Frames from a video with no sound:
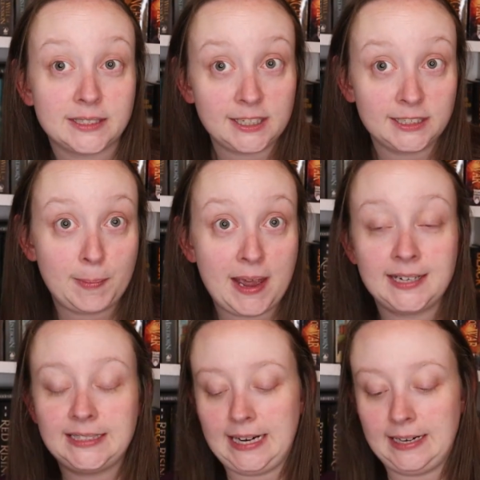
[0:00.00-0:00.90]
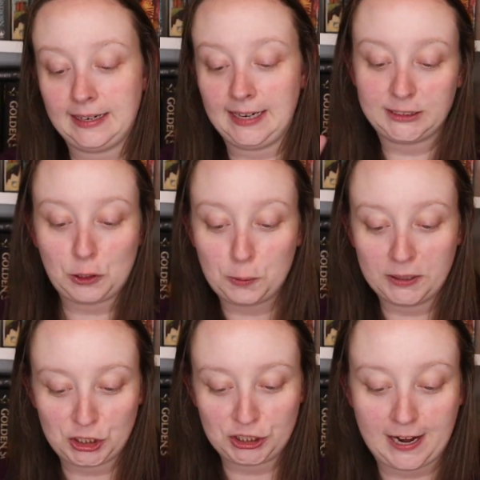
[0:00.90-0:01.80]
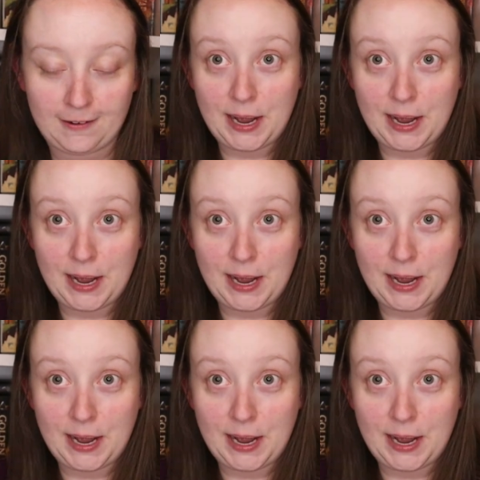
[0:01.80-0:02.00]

suspect and it's a whole bunch of stuff.